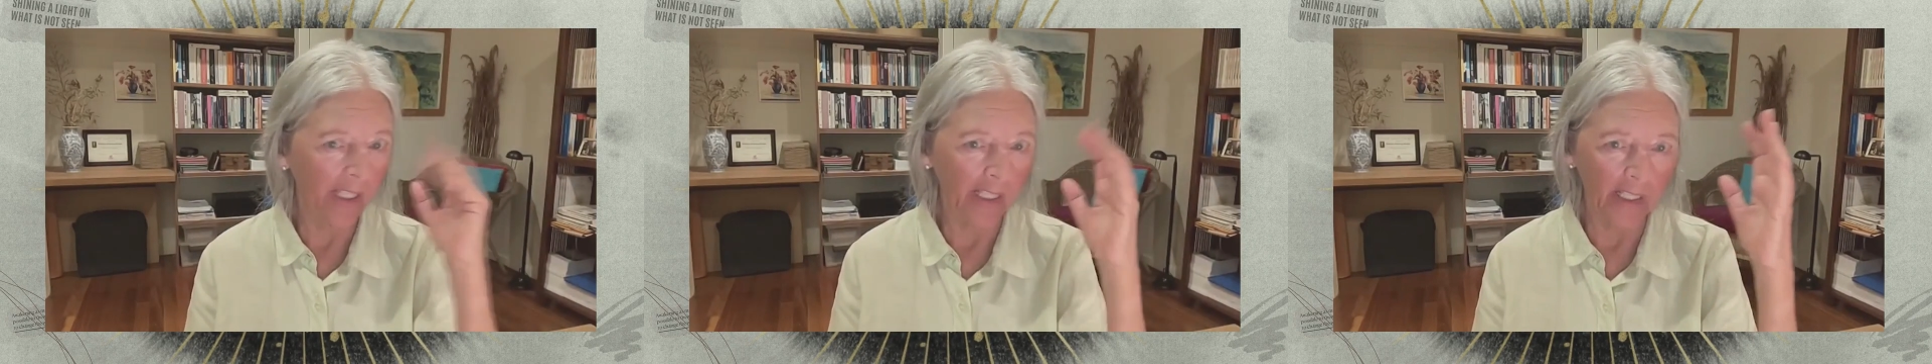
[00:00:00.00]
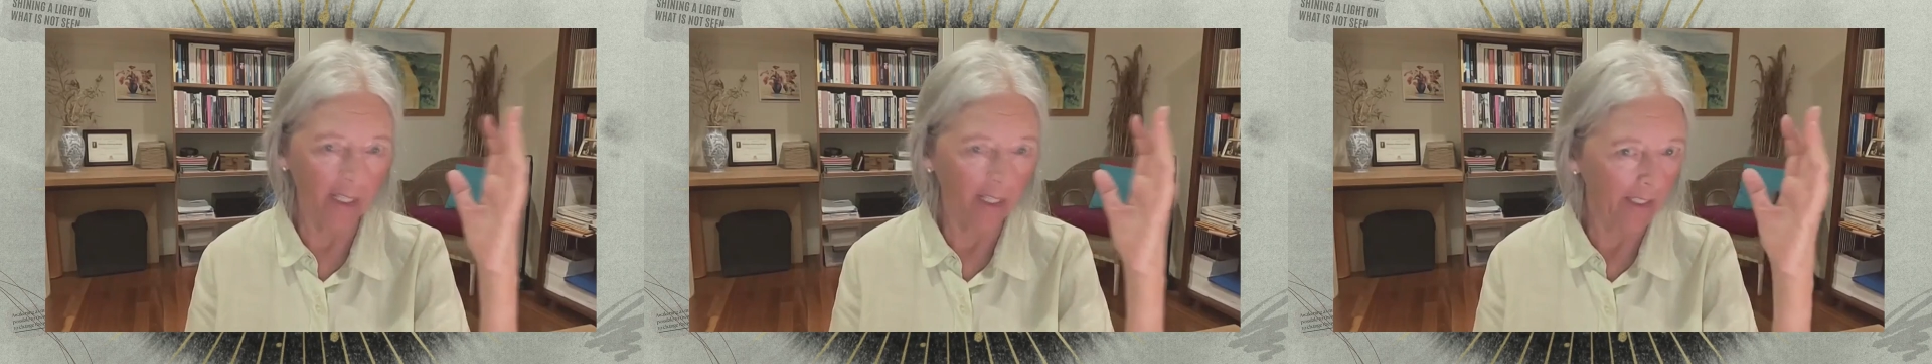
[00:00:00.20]

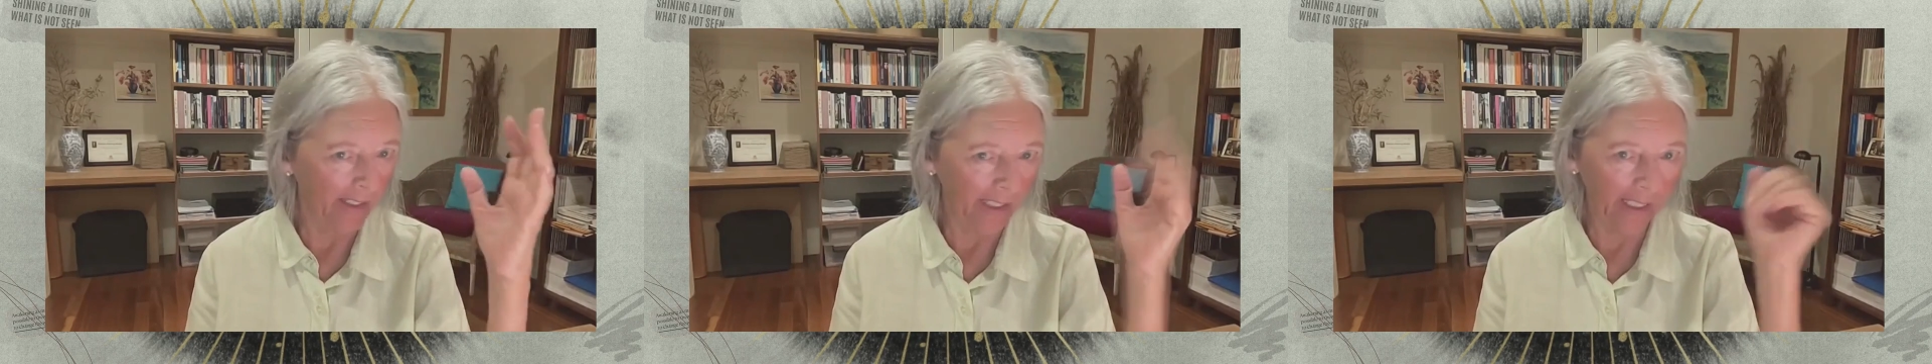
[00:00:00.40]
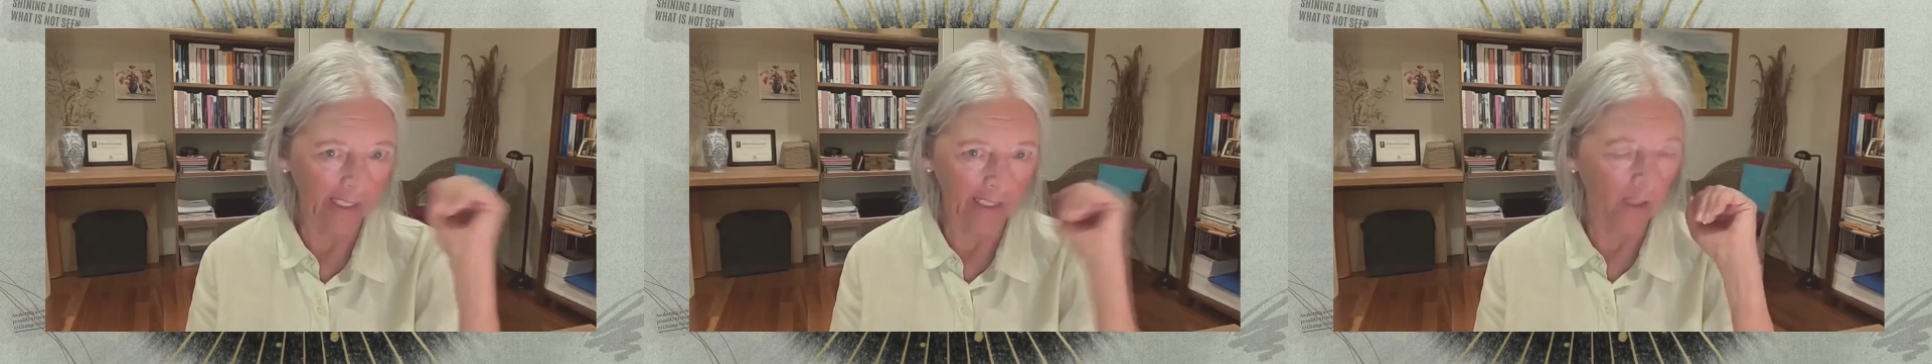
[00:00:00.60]
these
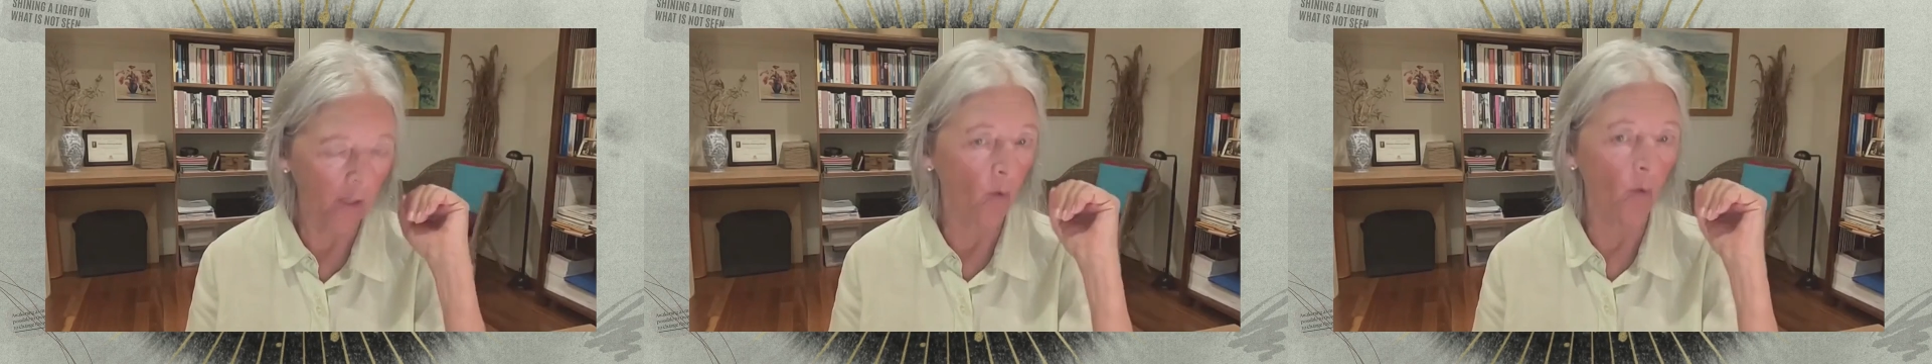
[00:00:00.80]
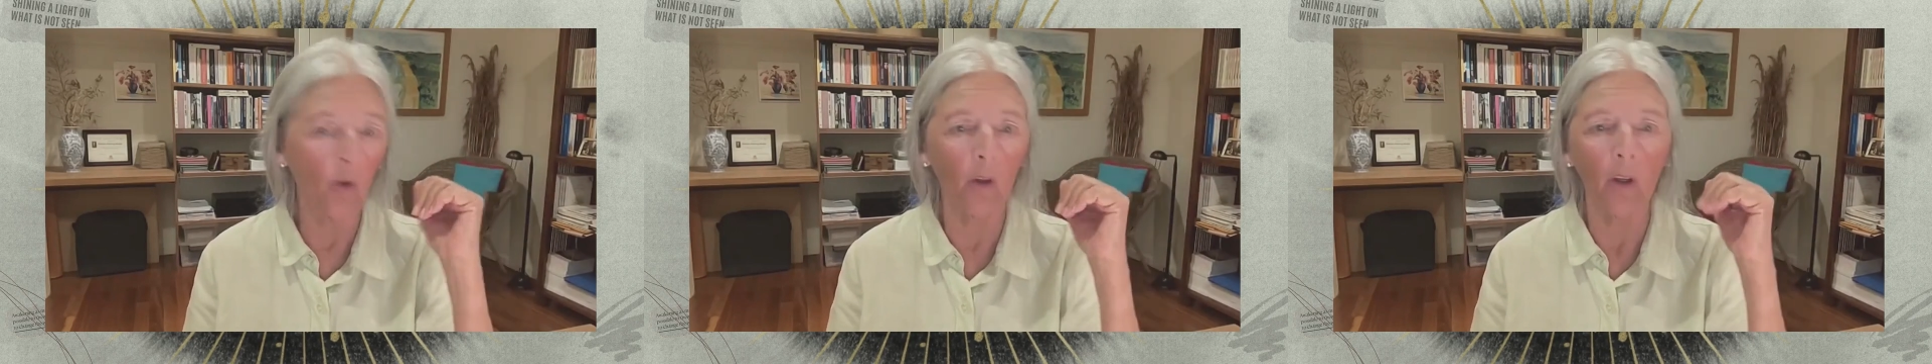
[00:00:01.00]

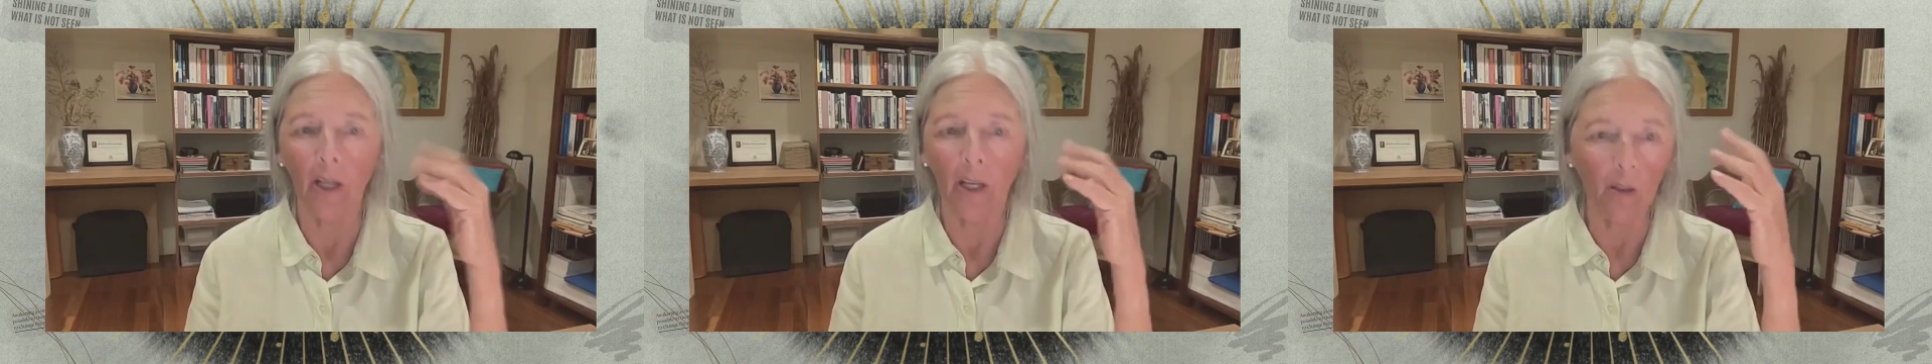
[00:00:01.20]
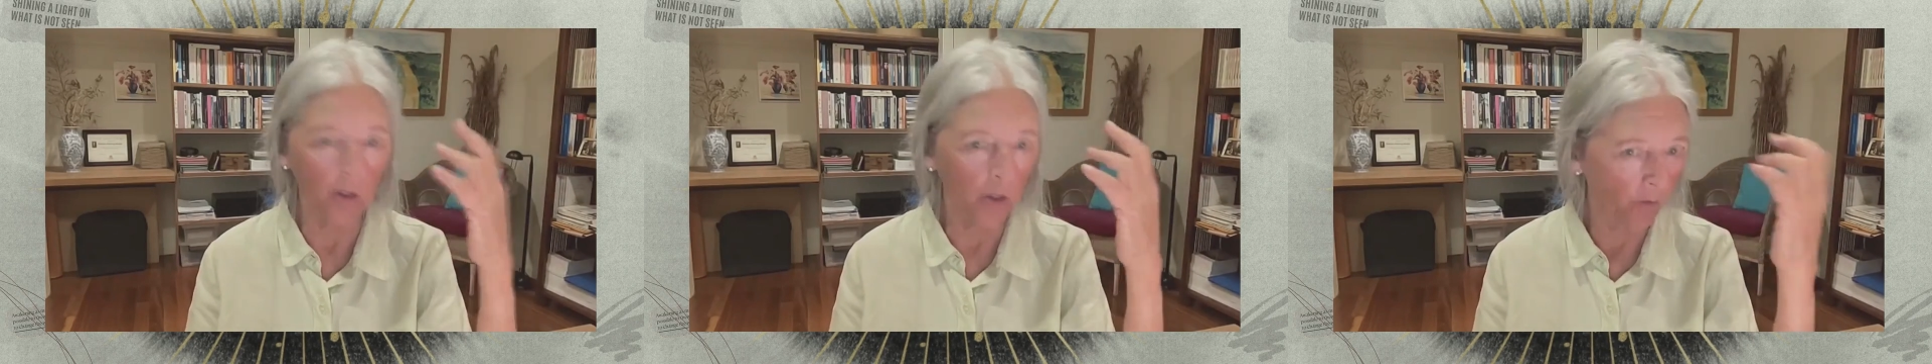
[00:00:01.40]
ideas or
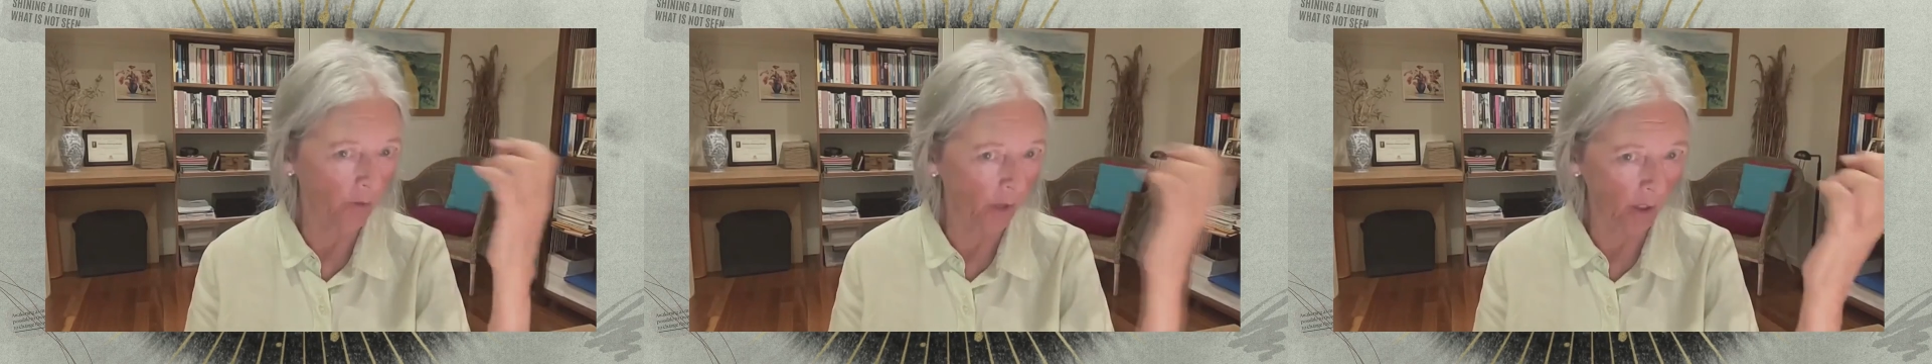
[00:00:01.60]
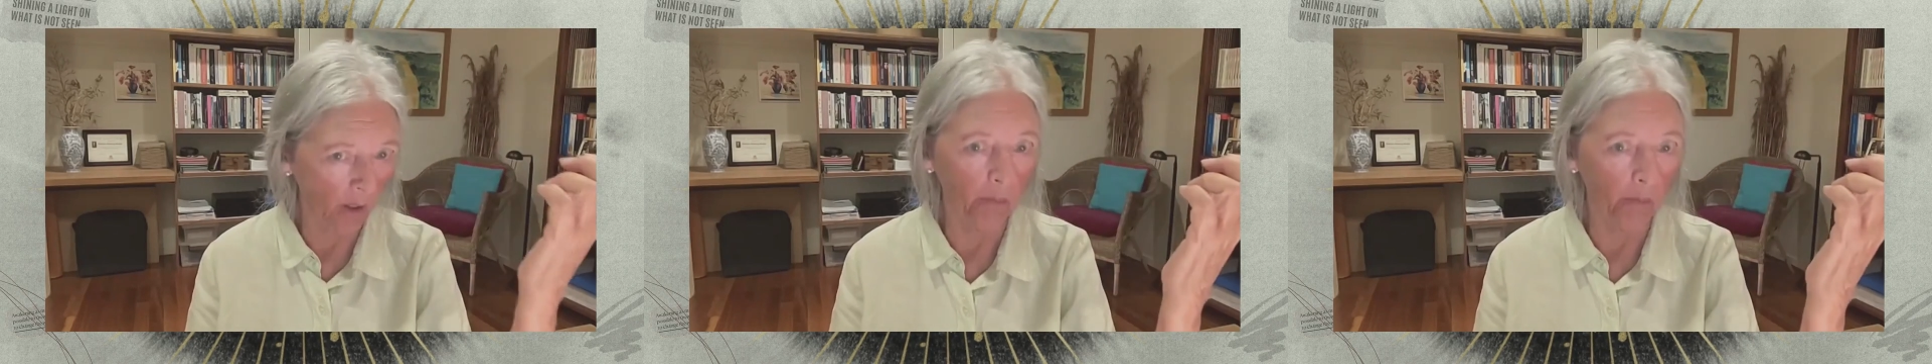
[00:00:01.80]
Klaus
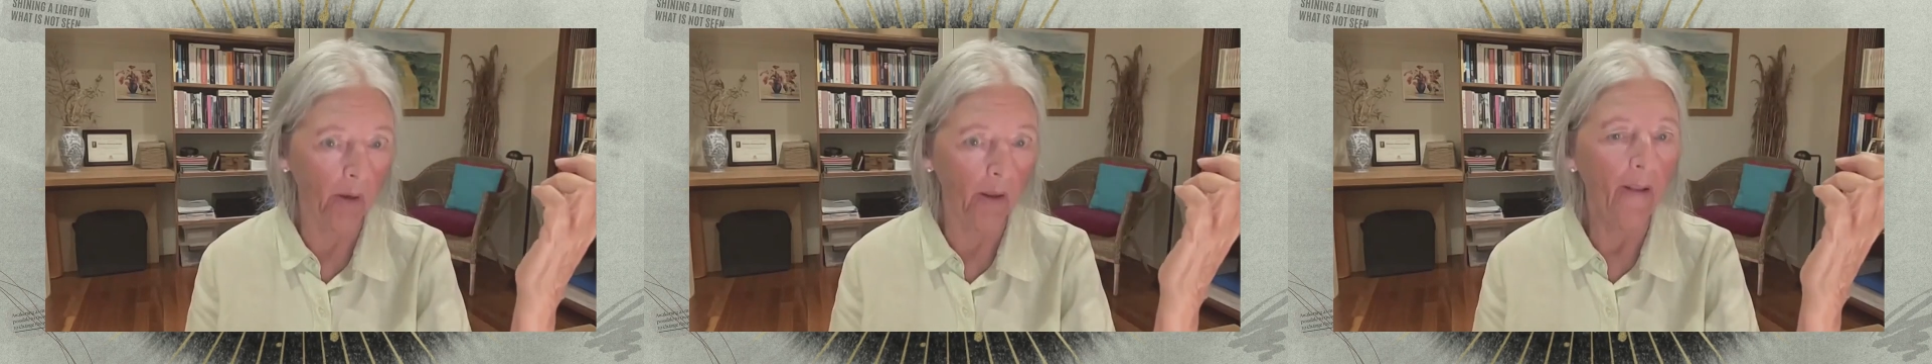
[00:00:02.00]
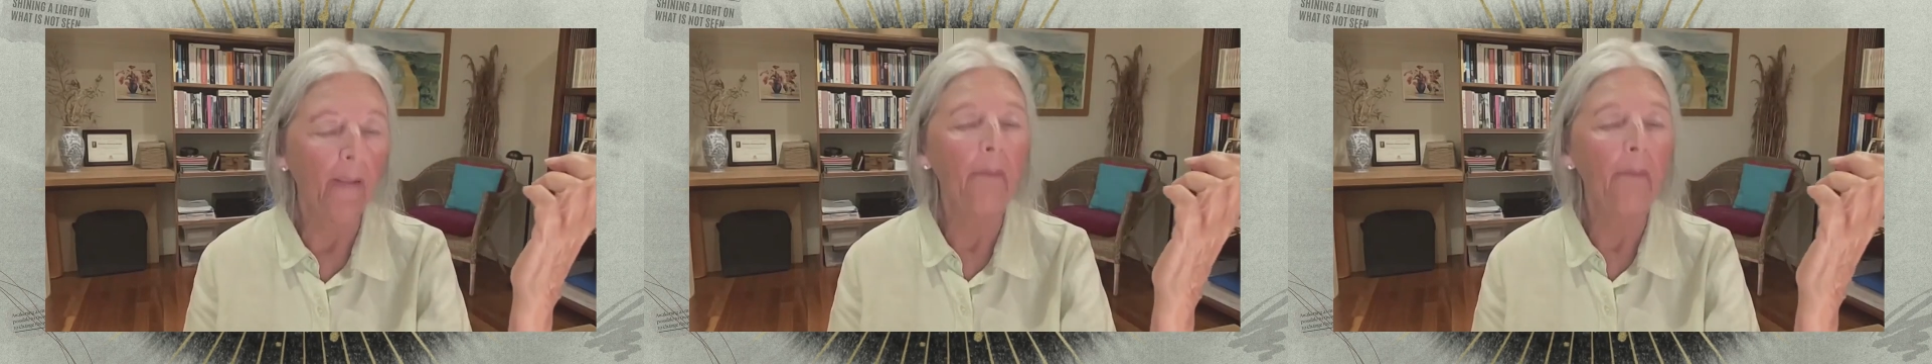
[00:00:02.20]
Schwab.